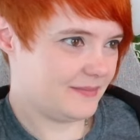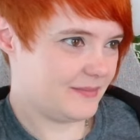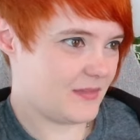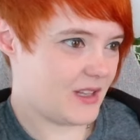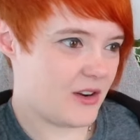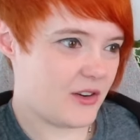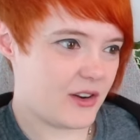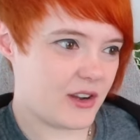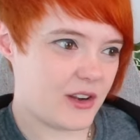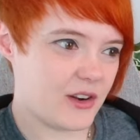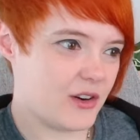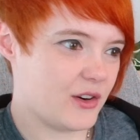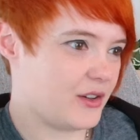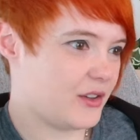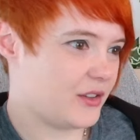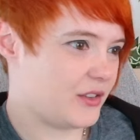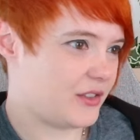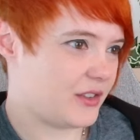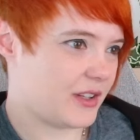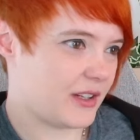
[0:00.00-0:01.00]
There he
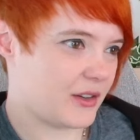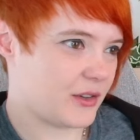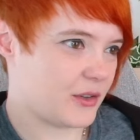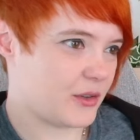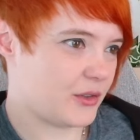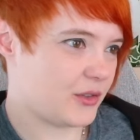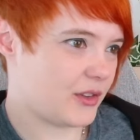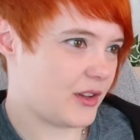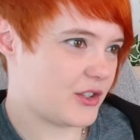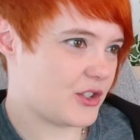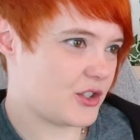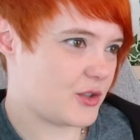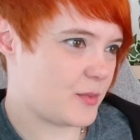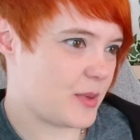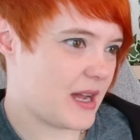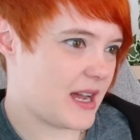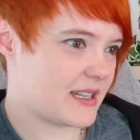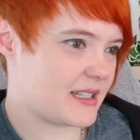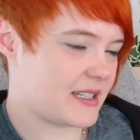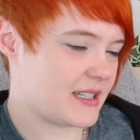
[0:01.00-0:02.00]
goes. There goes lunch
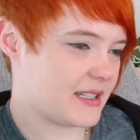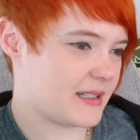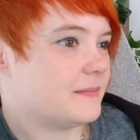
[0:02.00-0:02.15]
pad.